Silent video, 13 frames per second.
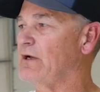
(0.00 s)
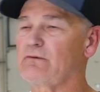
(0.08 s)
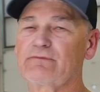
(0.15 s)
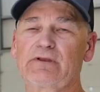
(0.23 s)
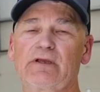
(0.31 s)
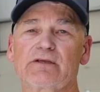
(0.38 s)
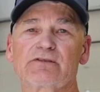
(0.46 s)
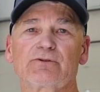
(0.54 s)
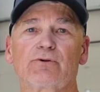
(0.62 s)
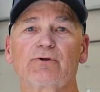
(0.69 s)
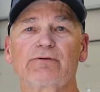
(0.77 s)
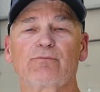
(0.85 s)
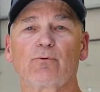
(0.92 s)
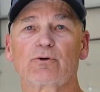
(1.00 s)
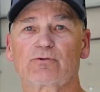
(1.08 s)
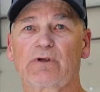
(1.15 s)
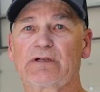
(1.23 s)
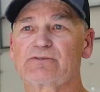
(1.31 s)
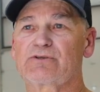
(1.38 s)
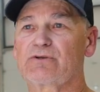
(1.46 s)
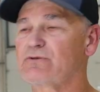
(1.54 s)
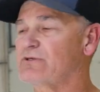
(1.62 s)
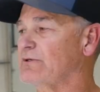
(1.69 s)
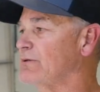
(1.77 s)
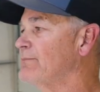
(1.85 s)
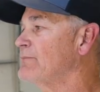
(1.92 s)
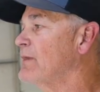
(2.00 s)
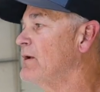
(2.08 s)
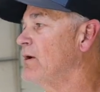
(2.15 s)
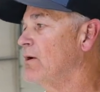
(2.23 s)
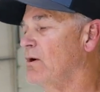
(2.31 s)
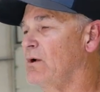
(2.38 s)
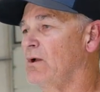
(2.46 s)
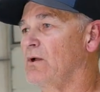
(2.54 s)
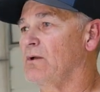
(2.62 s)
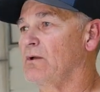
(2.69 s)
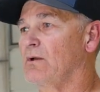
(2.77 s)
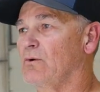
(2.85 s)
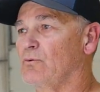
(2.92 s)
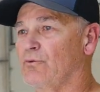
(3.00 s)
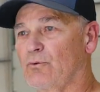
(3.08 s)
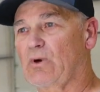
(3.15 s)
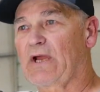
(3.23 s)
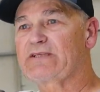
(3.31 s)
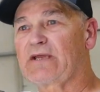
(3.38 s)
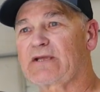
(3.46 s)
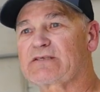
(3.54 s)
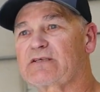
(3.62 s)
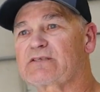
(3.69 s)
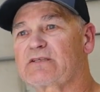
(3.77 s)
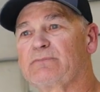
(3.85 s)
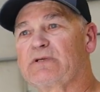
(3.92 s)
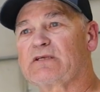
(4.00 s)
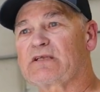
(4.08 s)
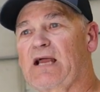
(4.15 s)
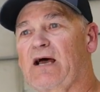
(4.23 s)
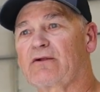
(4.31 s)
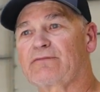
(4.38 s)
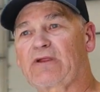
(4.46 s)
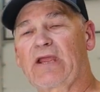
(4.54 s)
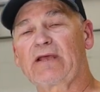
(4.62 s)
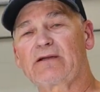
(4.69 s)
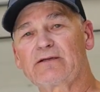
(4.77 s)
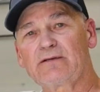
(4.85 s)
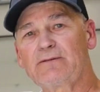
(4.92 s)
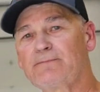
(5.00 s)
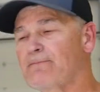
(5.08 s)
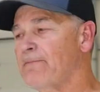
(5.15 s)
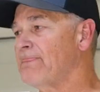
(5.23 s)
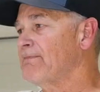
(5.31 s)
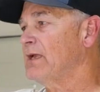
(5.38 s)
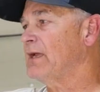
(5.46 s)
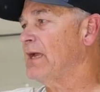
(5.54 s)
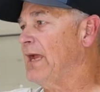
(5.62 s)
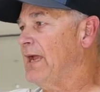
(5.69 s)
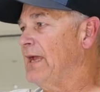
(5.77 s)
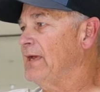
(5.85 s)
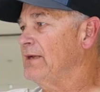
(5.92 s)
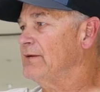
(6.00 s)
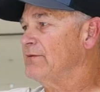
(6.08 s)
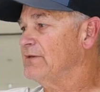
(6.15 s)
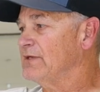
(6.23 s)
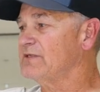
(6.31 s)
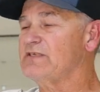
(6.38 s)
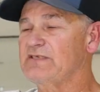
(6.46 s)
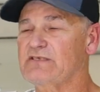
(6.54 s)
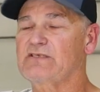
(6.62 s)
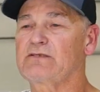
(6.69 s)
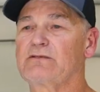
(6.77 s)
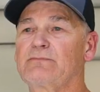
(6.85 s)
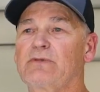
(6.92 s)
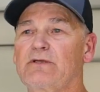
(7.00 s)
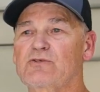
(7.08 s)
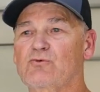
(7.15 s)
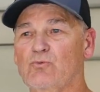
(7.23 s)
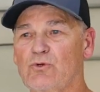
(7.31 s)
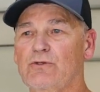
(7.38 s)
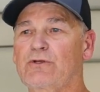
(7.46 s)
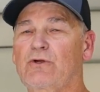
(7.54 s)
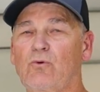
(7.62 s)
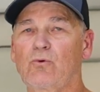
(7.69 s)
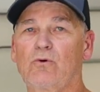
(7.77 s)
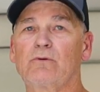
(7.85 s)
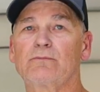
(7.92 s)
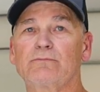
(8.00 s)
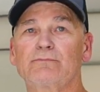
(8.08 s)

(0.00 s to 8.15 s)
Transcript: LVS 34 transducer. The Ratchet system is out of Canada, and this system is really cool.